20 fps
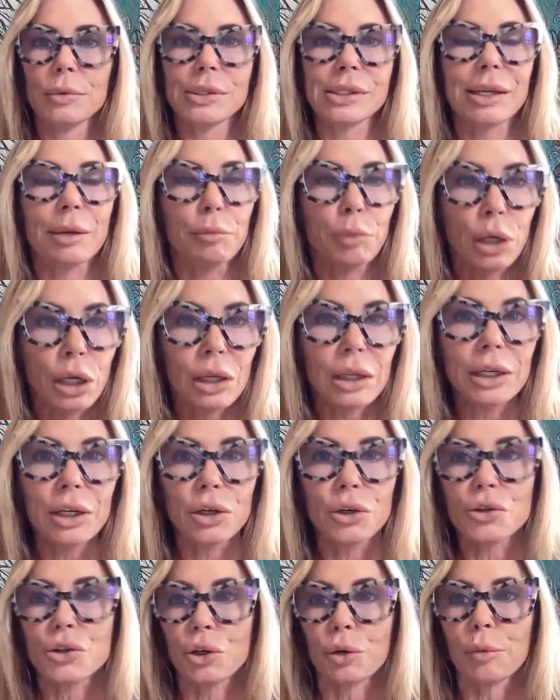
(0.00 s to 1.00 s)
some
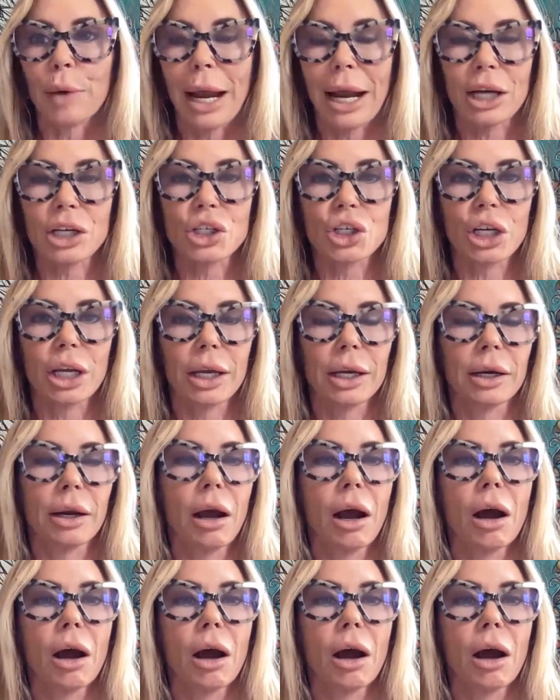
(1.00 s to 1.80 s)
clear direction